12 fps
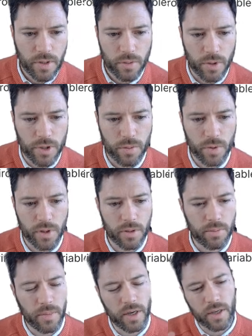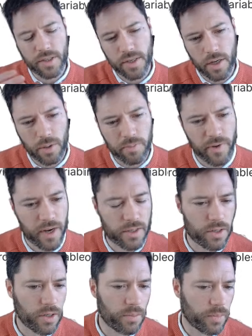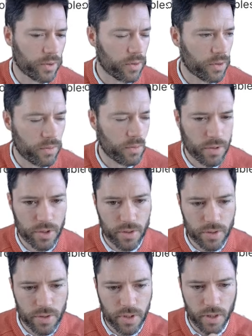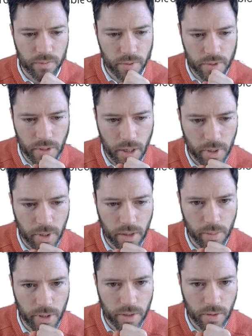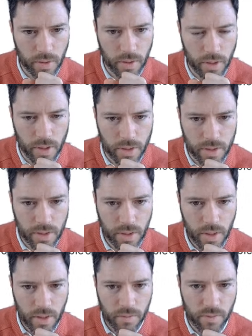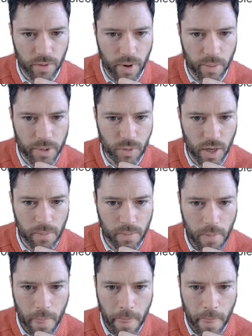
which will make it start up faster, but could reduce the inference time a little bit or cost VRAM as well.